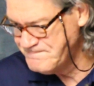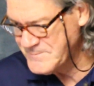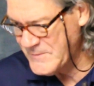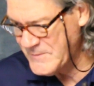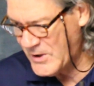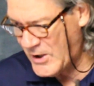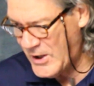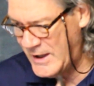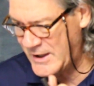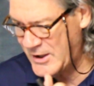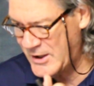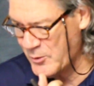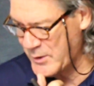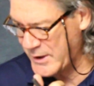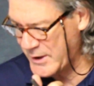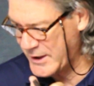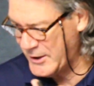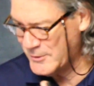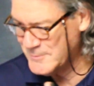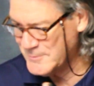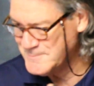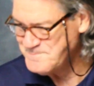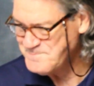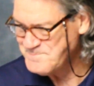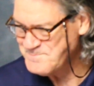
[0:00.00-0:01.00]
All right, here we
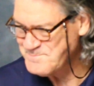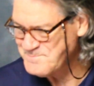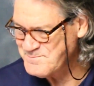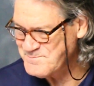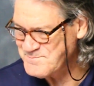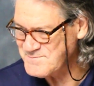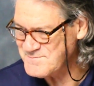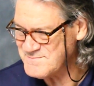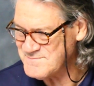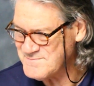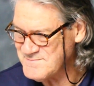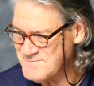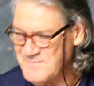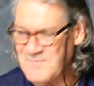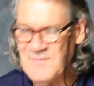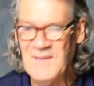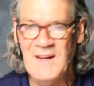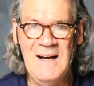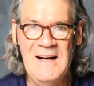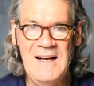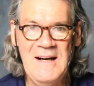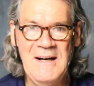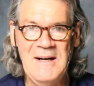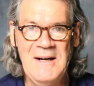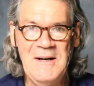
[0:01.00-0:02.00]
go.
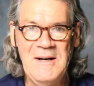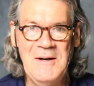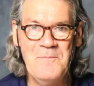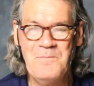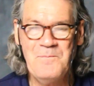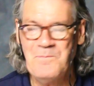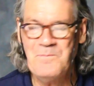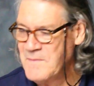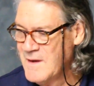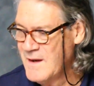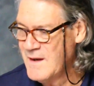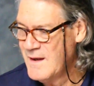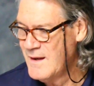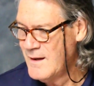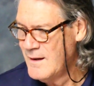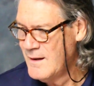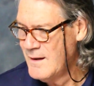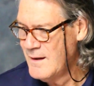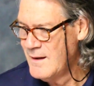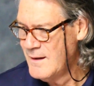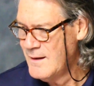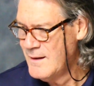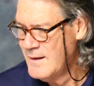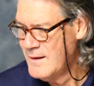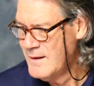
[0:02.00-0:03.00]
Um,
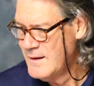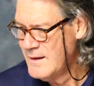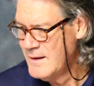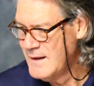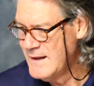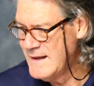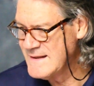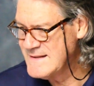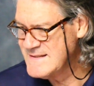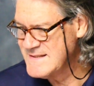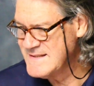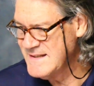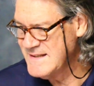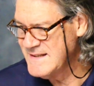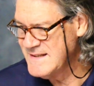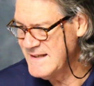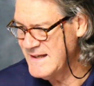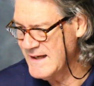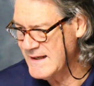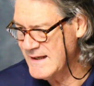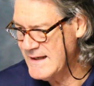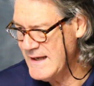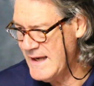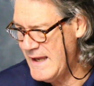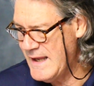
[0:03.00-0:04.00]
let's
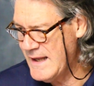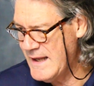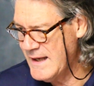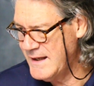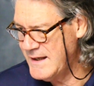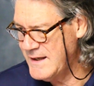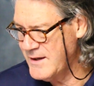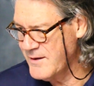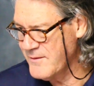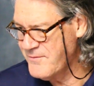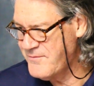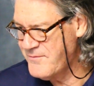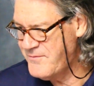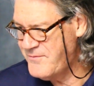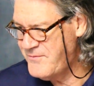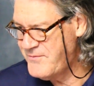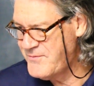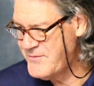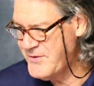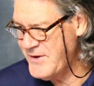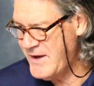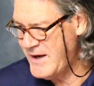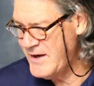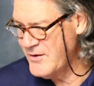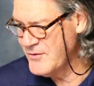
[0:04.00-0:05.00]
see. Golly, you're
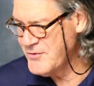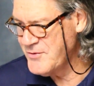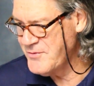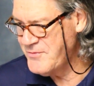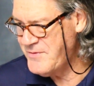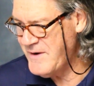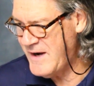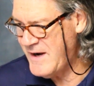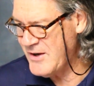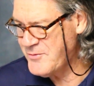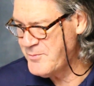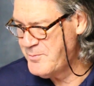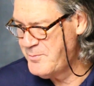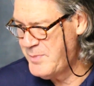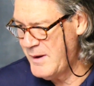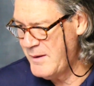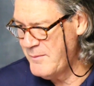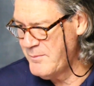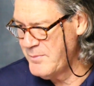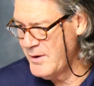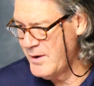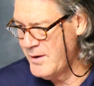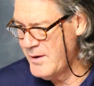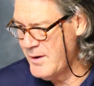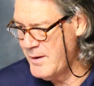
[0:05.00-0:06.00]
signing on so fast.
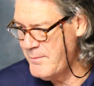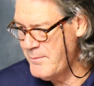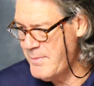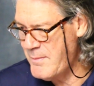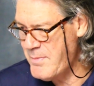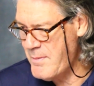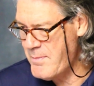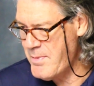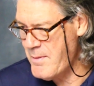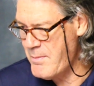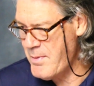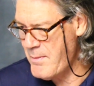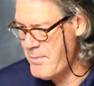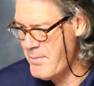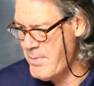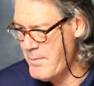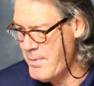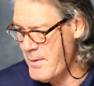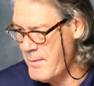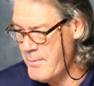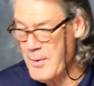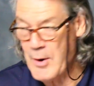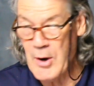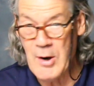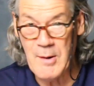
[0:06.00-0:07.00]
Bubla, uh,
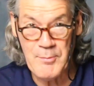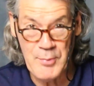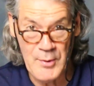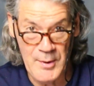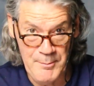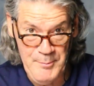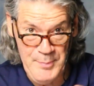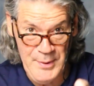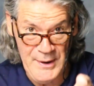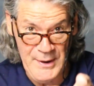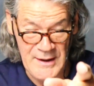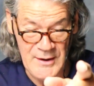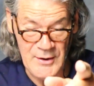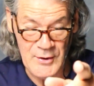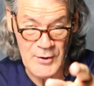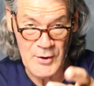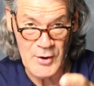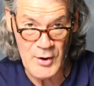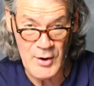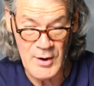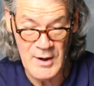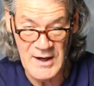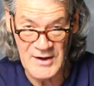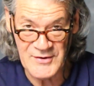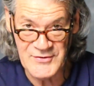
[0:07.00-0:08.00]
Barbara
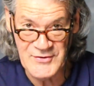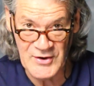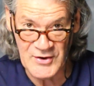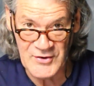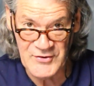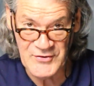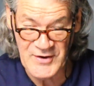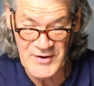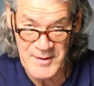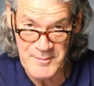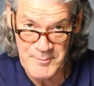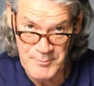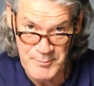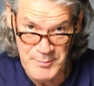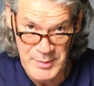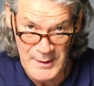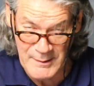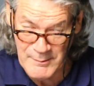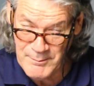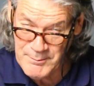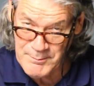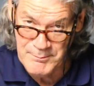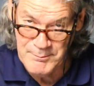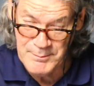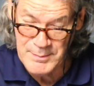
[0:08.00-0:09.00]
Butler. I started to say
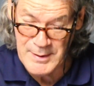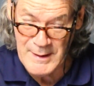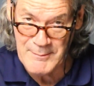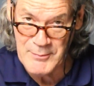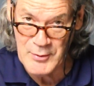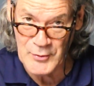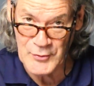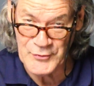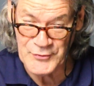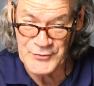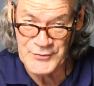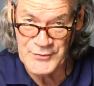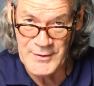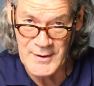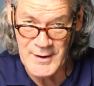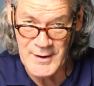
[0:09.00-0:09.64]
bub- Bubbles.